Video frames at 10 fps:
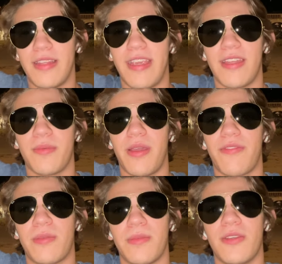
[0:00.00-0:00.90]
taken away
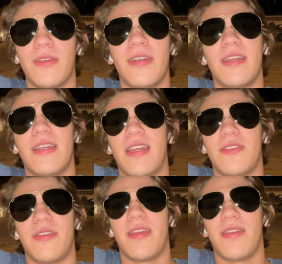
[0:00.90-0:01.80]
from you, and
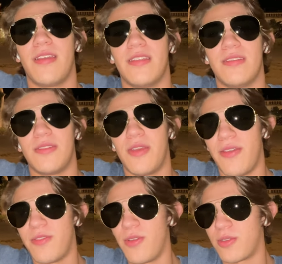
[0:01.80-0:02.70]
you
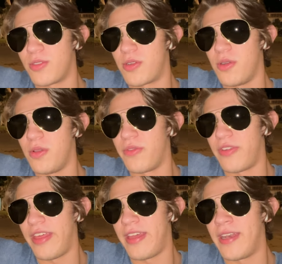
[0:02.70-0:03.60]
have no control over
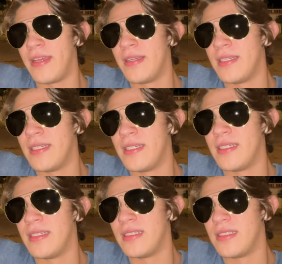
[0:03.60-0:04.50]
that.
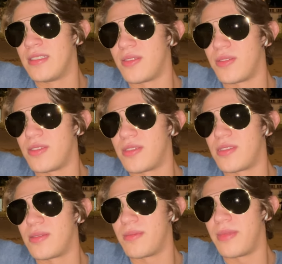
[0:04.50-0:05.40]
So
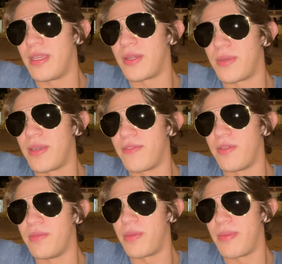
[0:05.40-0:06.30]
just being
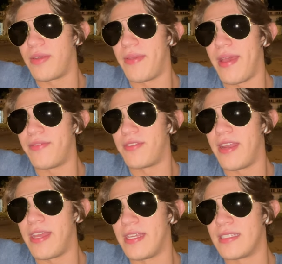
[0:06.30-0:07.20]
grateful with what you have
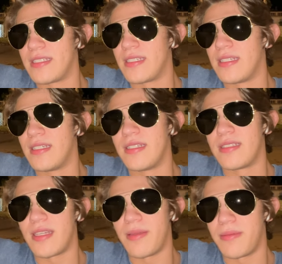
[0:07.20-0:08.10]
today,
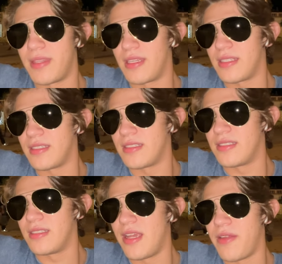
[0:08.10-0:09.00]
it's something
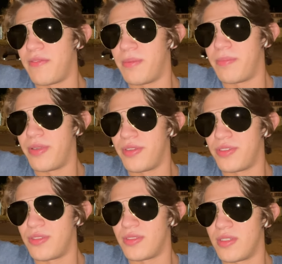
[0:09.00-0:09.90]
that every
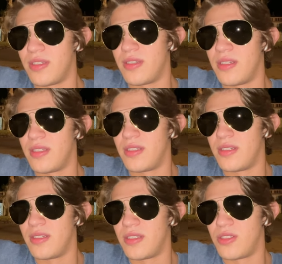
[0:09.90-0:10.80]
person
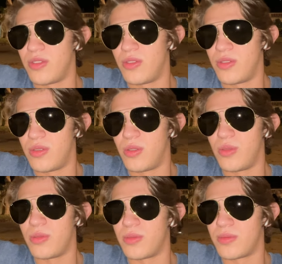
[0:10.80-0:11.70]
should
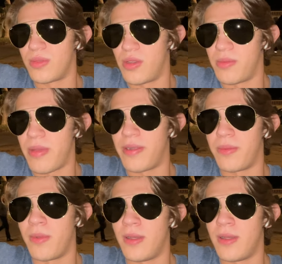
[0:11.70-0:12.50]
do, no matter